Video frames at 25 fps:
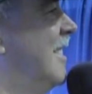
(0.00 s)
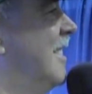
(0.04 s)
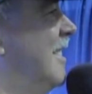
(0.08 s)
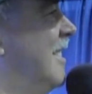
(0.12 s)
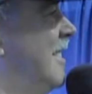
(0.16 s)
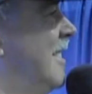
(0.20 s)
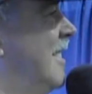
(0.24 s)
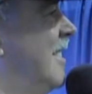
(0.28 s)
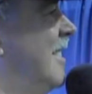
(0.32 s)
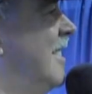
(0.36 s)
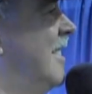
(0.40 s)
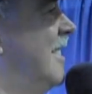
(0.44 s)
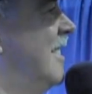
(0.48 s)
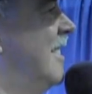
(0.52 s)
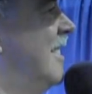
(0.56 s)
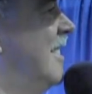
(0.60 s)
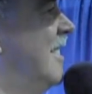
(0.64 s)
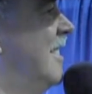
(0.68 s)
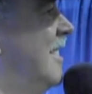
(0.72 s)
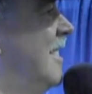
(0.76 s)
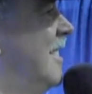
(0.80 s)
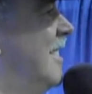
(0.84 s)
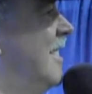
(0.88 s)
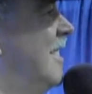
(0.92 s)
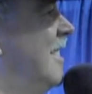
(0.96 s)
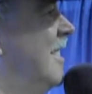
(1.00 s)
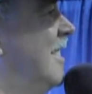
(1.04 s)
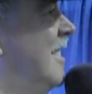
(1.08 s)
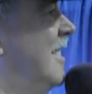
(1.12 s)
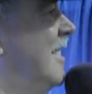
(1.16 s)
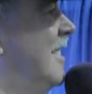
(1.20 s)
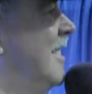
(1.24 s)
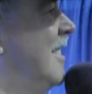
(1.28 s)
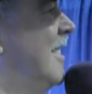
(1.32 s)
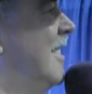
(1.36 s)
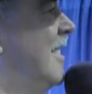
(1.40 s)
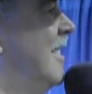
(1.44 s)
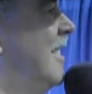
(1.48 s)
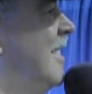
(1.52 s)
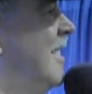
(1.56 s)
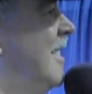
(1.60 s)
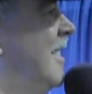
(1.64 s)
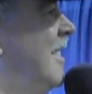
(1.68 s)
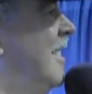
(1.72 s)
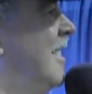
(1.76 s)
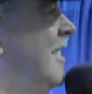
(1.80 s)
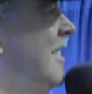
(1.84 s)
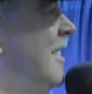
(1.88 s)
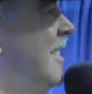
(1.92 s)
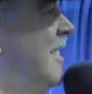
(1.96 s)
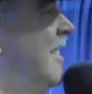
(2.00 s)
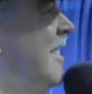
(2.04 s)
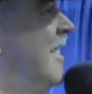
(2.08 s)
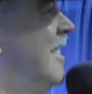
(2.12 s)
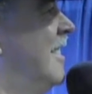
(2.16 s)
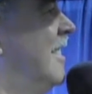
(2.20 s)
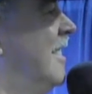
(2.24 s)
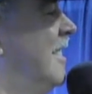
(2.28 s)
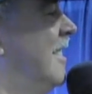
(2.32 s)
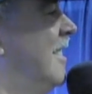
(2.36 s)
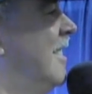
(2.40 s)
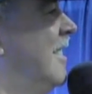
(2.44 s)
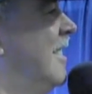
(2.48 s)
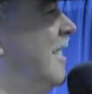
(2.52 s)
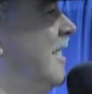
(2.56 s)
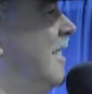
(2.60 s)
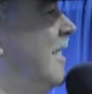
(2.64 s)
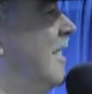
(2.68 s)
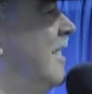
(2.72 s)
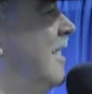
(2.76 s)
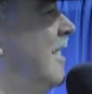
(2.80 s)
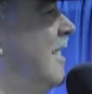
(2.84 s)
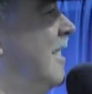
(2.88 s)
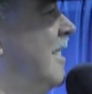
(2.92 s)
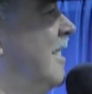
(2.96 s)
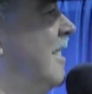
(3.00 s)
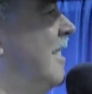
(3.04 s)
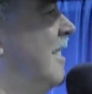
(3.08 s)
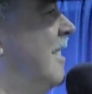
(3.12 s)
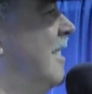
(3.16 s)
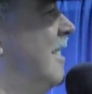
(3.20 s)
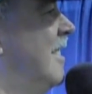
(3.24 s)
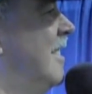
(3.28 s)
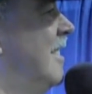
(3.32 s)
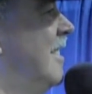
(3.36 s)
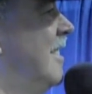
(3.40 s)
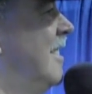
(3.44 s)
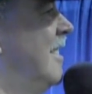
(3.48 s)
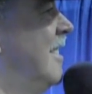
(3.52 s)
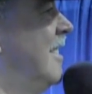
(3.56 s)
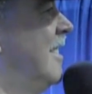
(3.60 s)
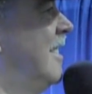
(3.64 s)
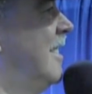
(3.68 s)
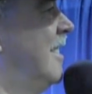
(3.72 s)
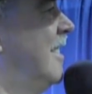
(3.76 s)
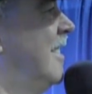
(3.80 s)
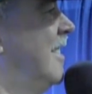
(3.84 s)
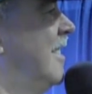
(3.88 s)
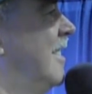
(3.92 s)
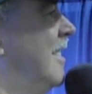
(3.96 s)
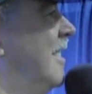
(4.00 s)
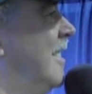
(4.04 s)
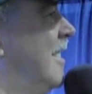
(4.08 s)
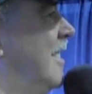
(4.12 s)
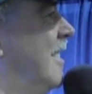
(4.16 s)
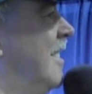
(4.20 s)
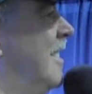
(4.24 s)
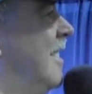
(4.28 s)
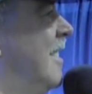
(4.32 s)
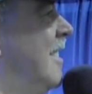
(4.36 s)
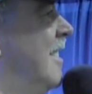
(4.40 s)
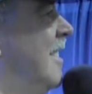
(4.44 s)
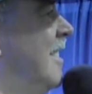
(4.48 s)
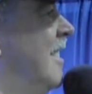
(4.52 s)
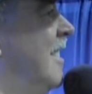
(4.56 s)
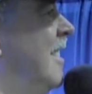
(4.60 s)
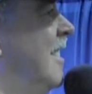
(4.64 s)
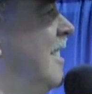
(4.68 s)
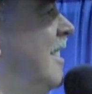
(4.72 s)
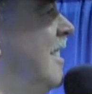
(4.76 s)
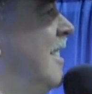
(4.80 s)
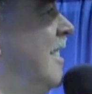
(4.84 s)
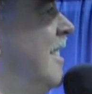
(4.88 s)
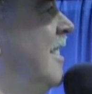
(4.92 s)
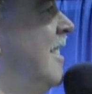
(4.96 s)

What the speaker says: This person isn't speaking.